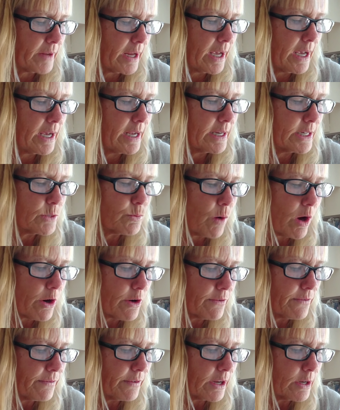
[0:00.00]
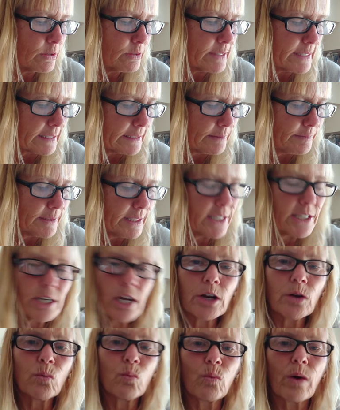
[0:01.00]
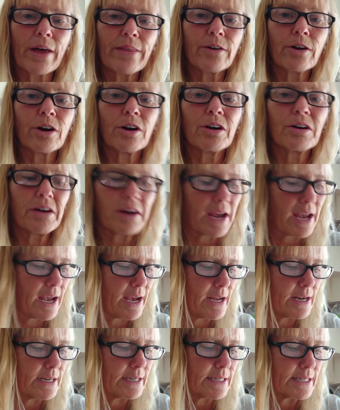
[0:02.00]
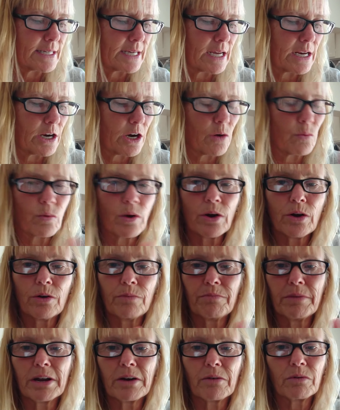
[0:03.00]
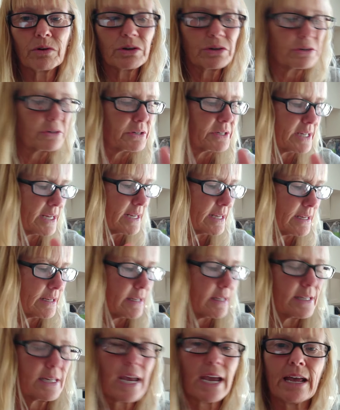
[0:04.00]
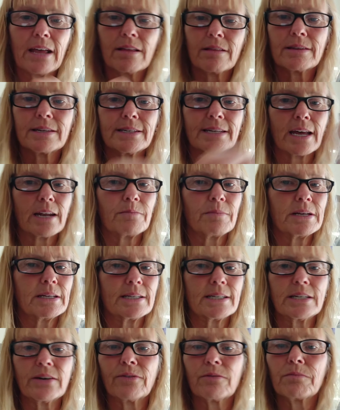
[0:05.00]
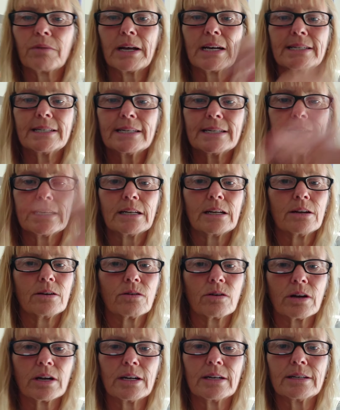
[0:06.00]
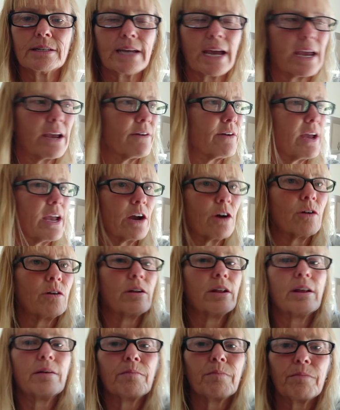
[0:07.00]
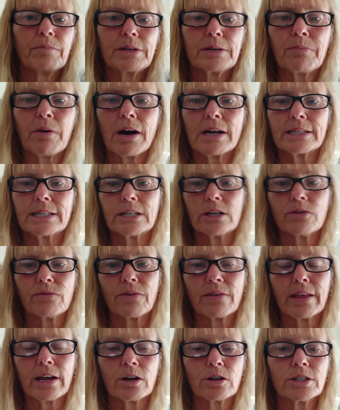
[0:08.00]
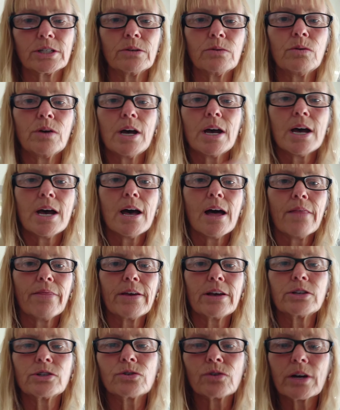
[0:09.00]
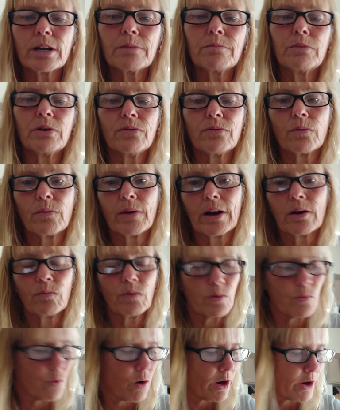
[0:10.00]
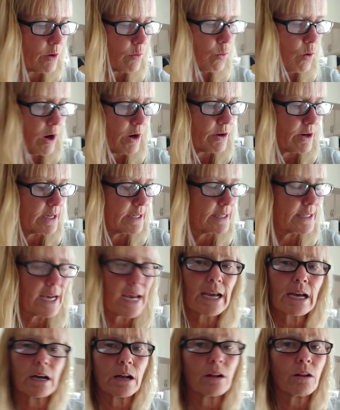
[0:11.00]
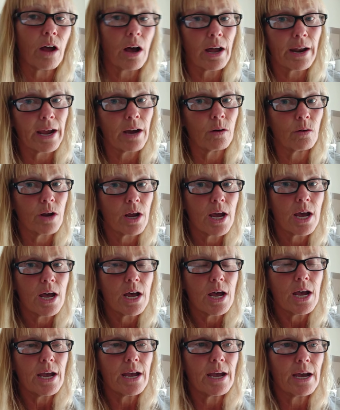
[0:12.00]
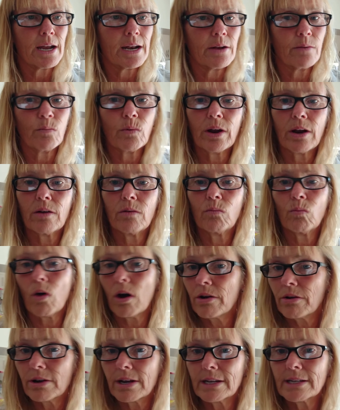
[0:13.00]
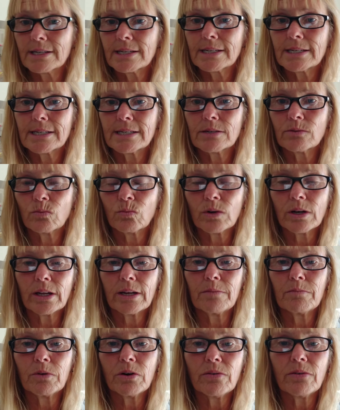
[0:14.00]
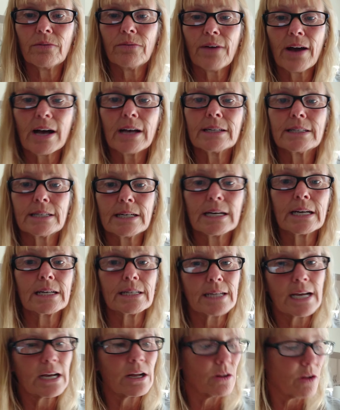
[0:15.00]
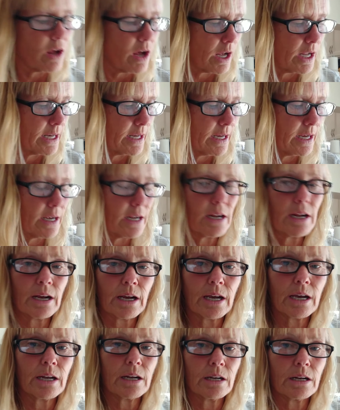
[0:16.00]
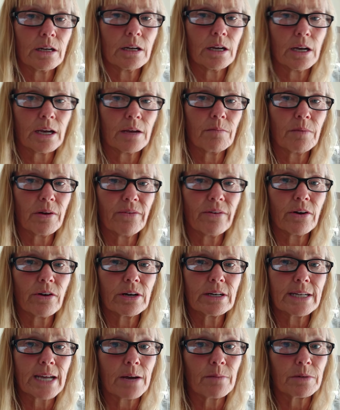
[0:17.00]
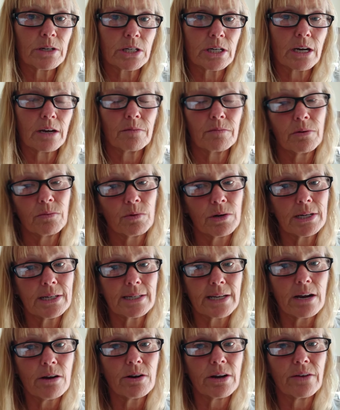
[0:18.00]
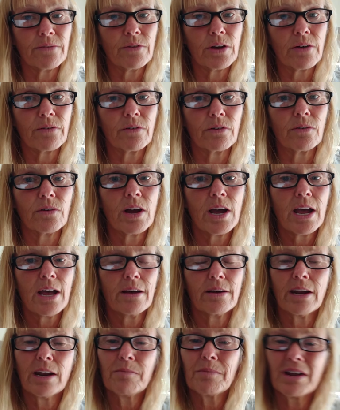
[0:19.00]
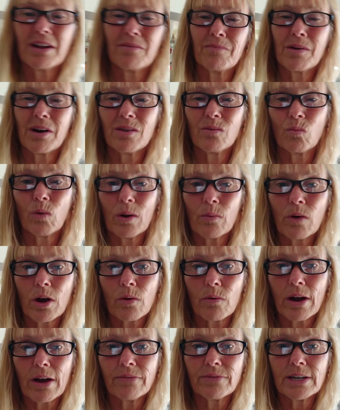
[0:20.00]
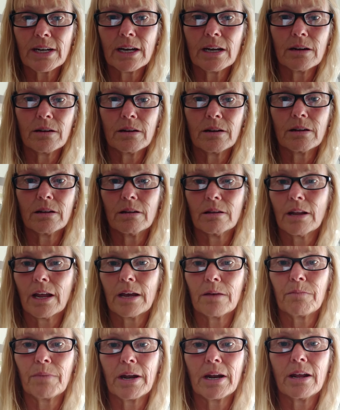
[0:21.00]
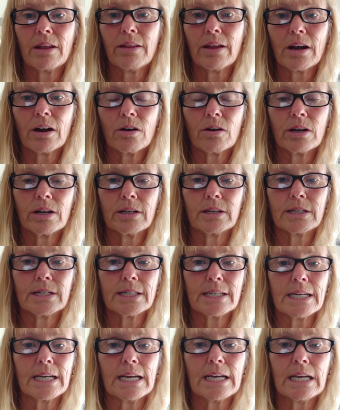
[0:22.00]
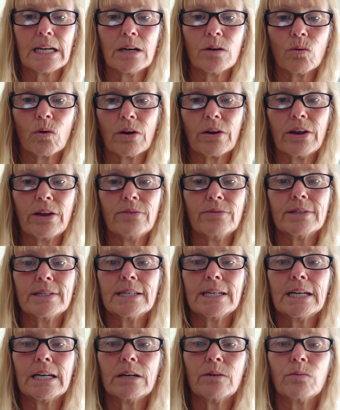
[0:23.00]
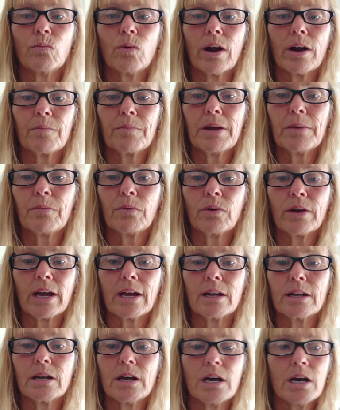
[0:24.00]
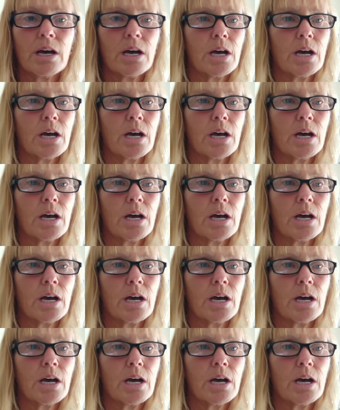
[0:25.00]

And as water flows, it's going to weather, and it's going to erode minerals and take sediments different places, and they're going to take it here and then deposit it over there. So things are going to move around with water. Water can take a lot out. And when water gets really moving fast, it can take a lot, and it can be very damaging. It can be pretty scary. If you ever, anybody done whitewater rafting and like been in there and seen, or you've seen where people get